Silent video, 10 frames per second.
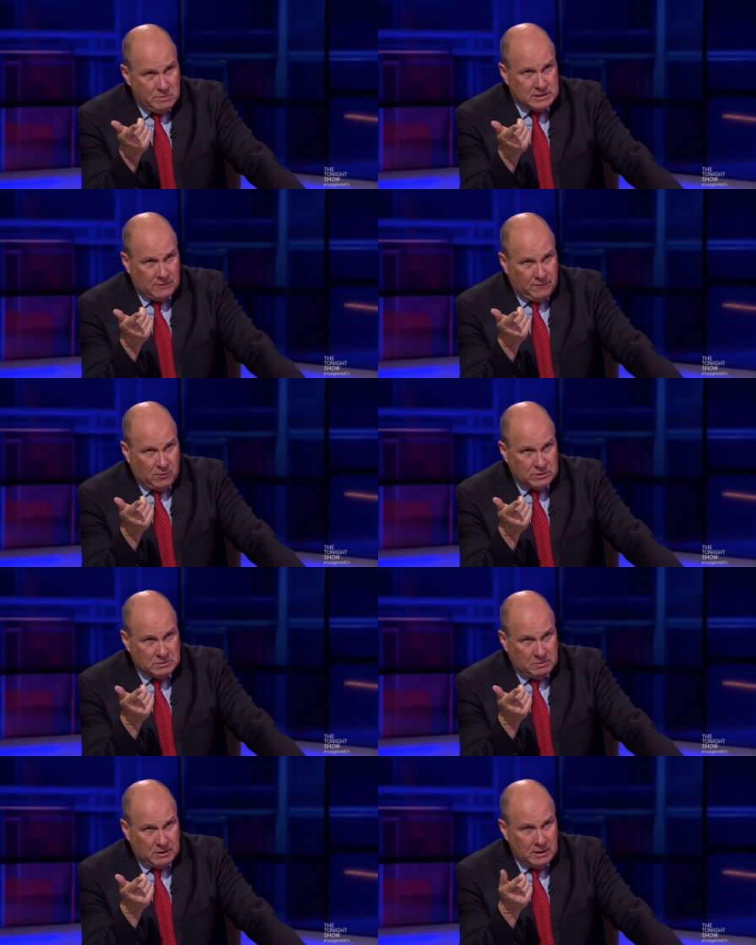is
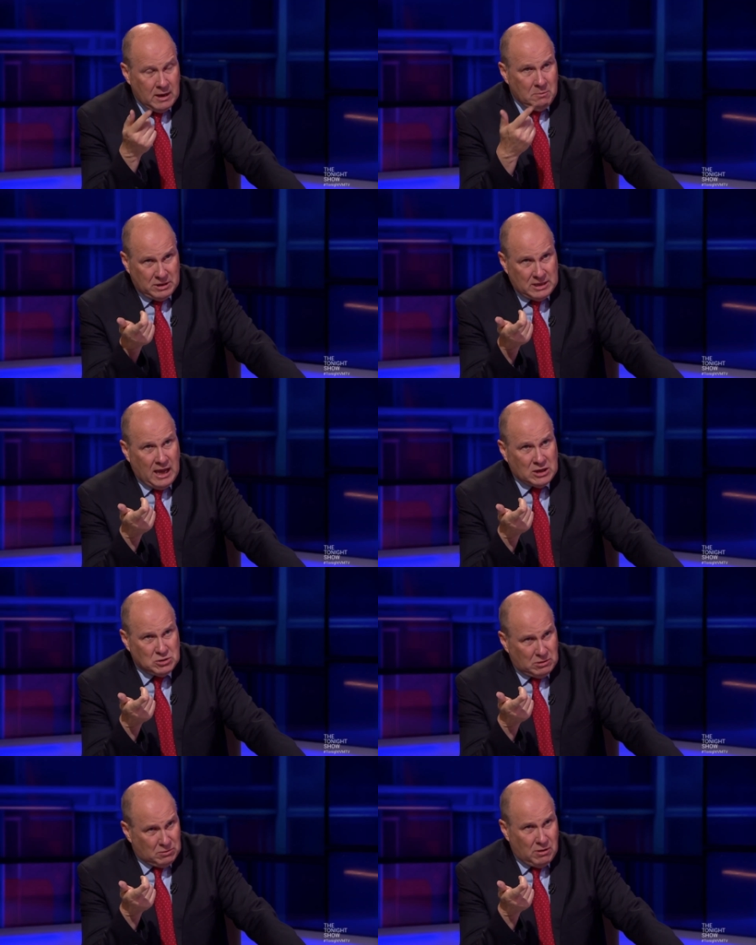enforceable, but the
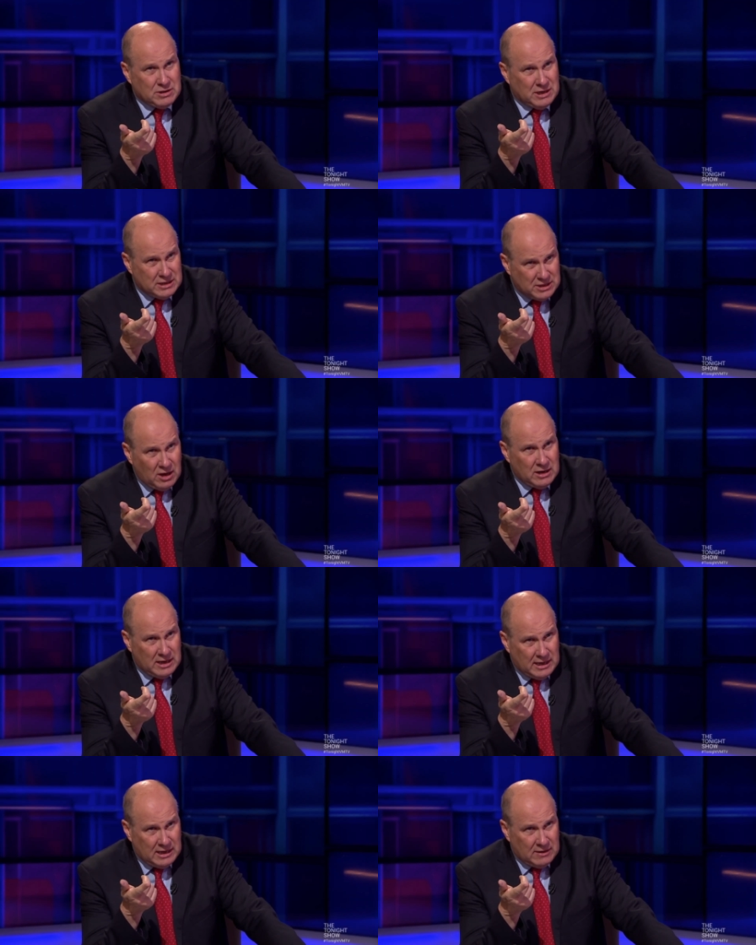actual quarantine is not legally